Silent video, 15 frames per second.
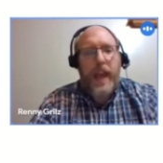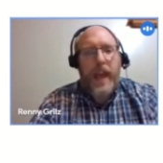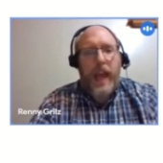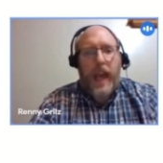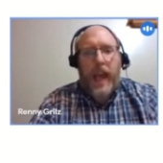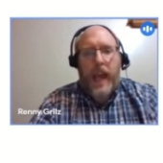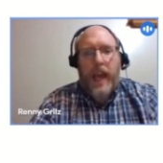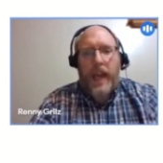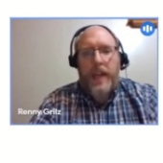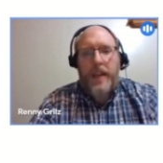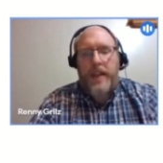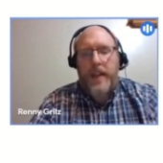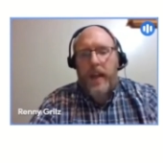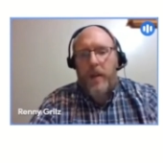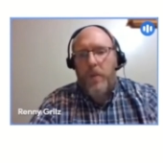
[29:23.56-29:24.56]

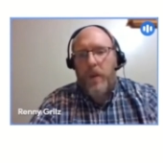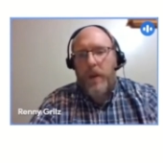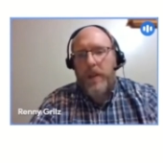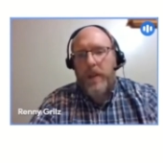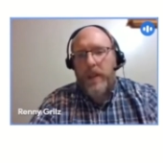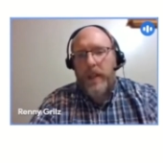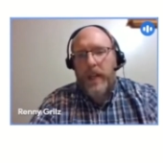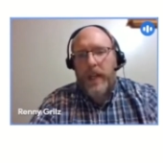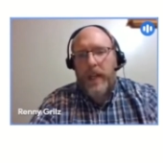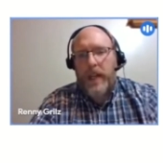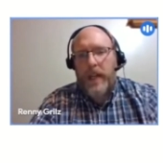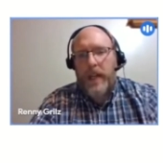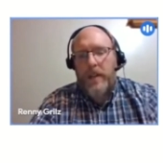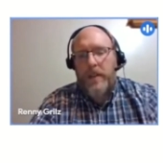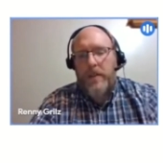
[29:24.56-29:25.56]
And when
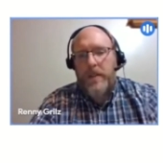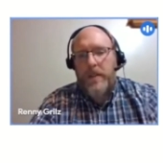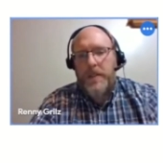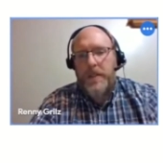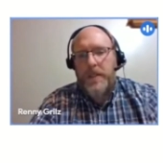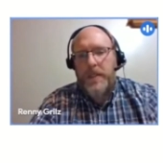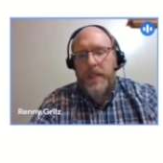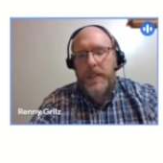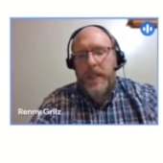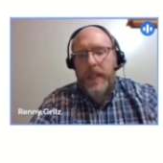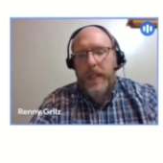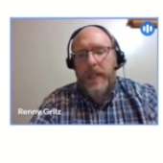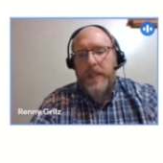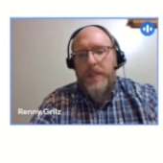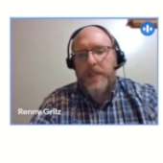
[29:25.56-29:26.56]
the
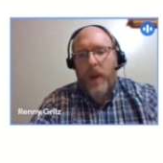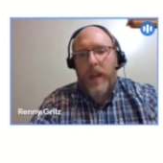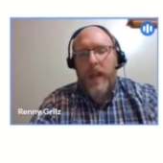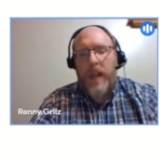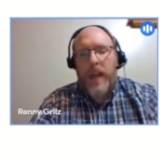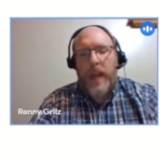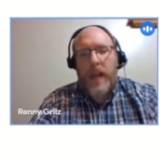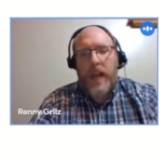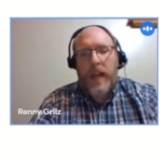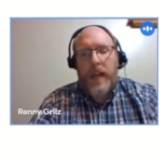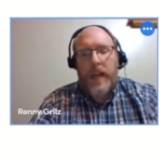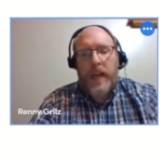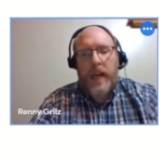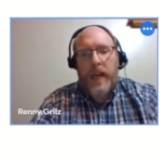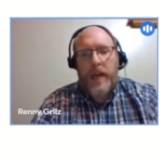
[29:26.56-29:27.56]
seed's ready,
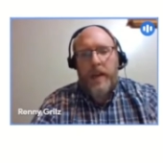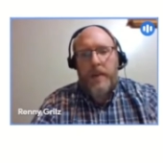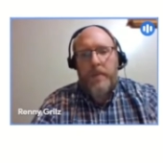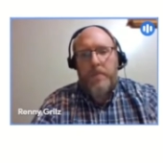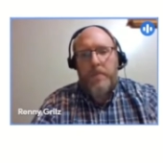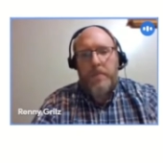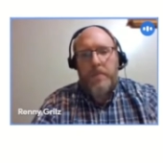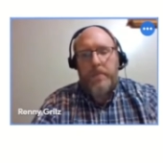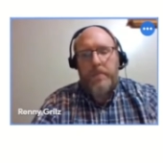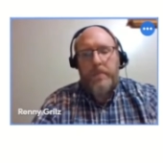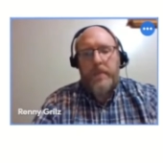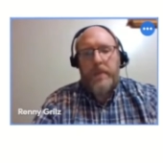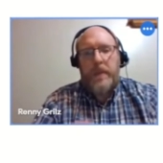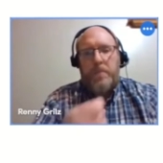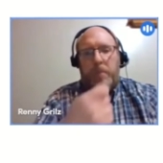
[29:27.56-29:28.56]

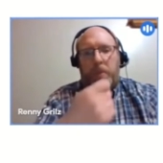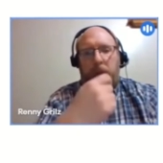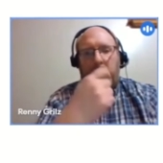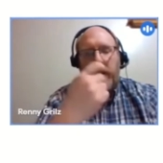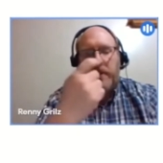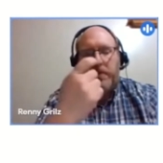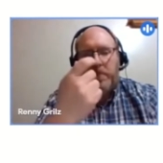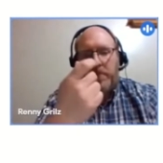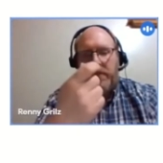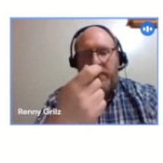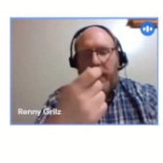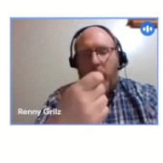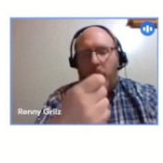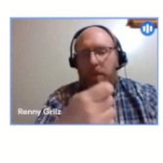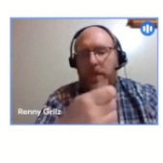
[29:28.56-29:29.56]
the
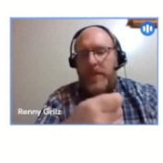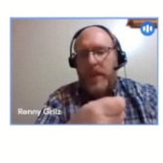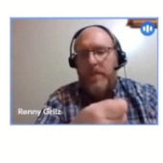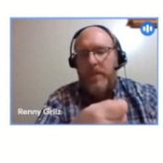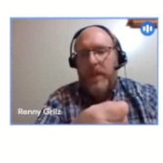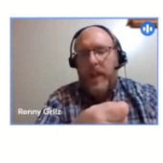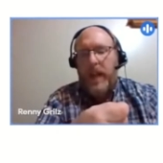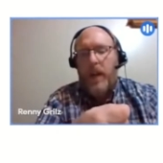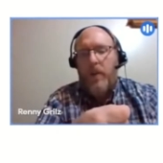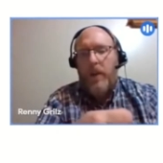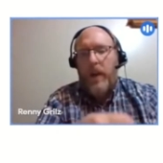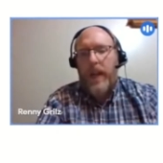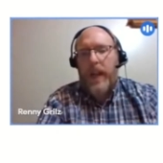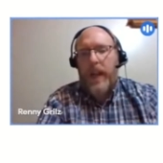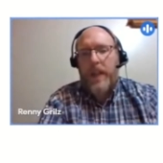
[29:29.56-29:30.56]
flower is done
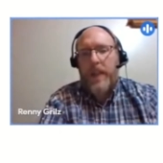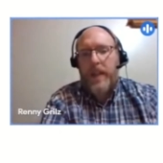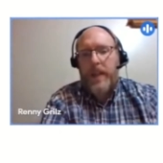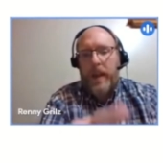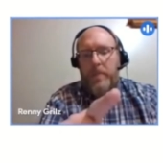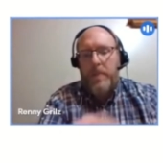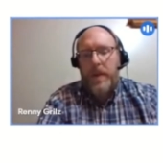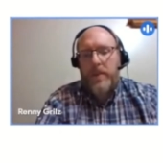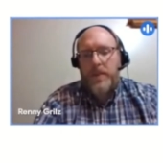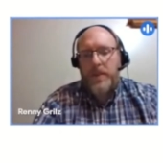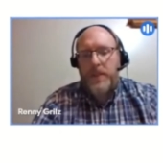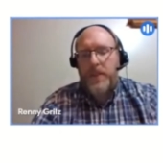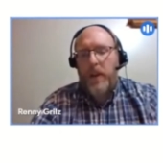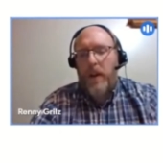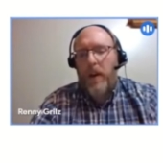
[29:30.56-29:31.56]
flowering, and then that middle
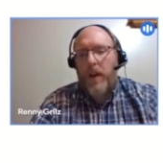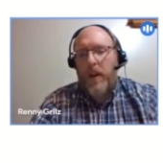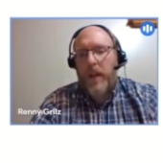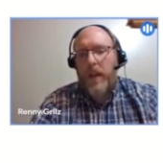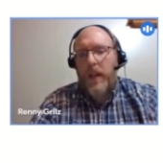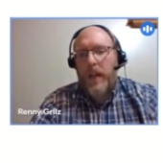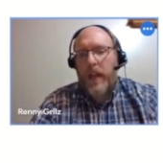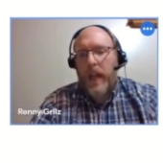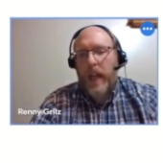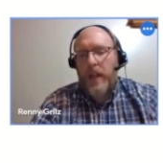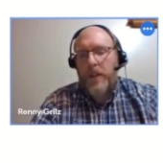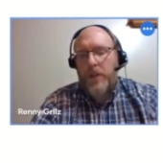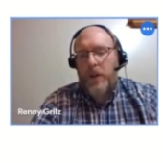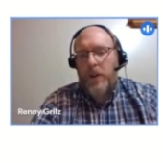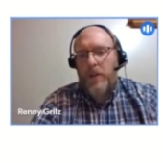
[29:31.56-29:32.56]
stalk
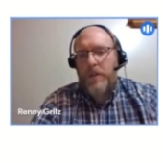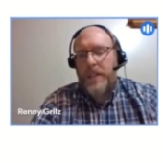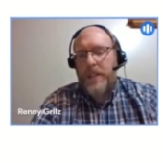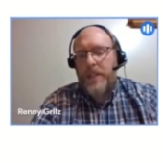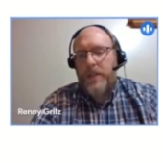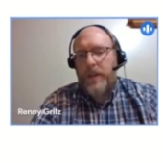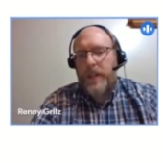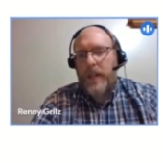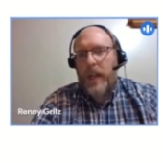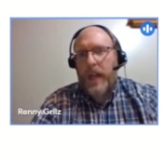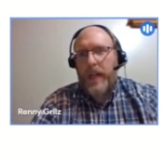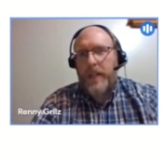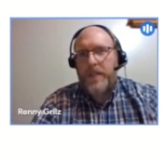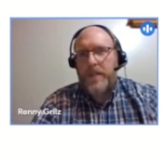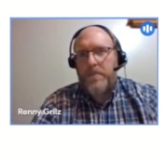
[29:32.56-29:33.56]
turns into a
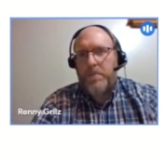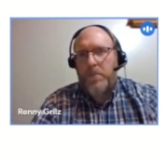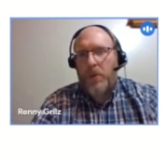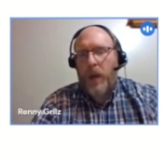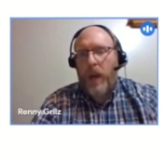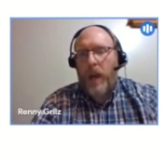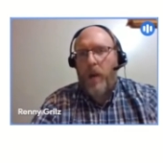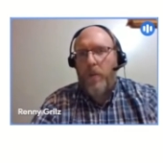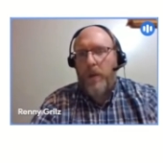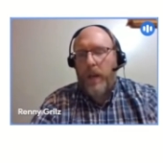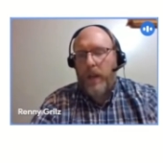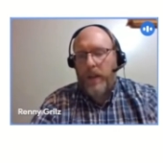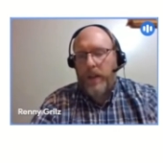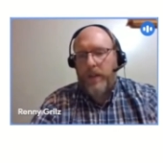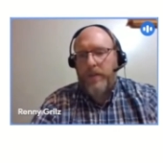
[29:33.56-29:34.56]
nice brown
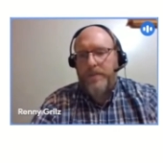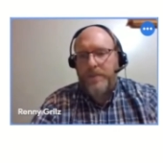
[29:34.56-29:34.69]
color.